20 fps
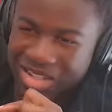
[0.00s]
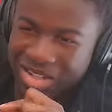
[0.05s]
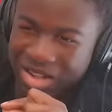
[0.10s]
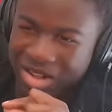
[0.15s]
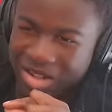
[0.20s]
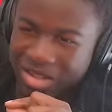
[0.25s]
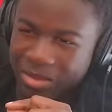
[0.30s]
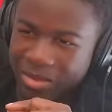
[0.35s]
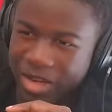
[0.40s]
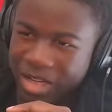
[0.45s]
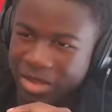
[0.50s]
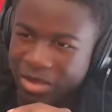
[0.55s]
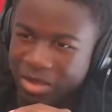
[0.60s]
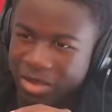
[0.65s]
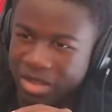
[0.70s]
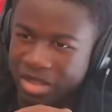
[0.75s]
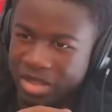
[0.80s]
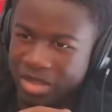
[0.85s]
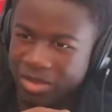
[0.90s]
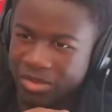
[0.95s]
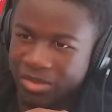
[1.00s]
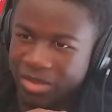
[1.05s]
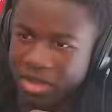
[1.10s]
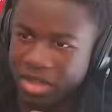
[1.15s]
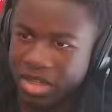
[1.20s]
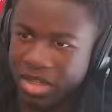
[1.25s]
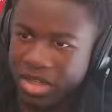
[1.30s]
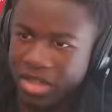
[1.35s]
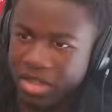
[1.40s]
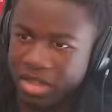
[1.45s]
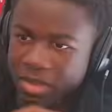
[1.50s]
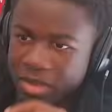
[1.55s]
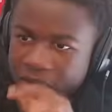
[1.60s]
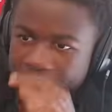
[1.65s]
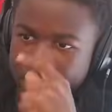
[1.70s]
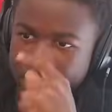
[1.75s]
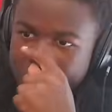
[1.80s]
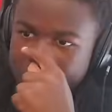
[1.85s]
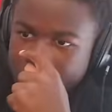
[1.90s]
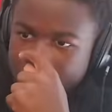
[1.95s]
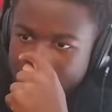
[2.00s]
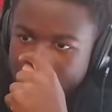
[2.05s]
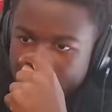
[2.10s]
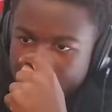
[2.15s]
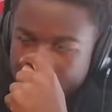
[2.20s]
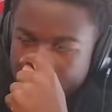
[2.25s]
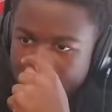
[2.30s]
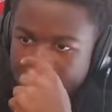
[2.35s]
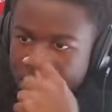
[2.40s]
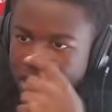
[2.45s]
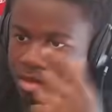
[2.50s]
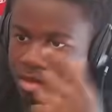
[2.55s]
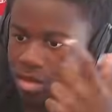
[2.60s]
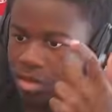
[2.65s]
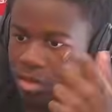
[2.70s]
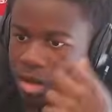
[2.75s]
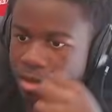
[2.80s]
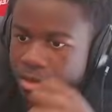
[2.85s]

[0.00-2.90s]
not the best position for a Titan to be coming in at. The wall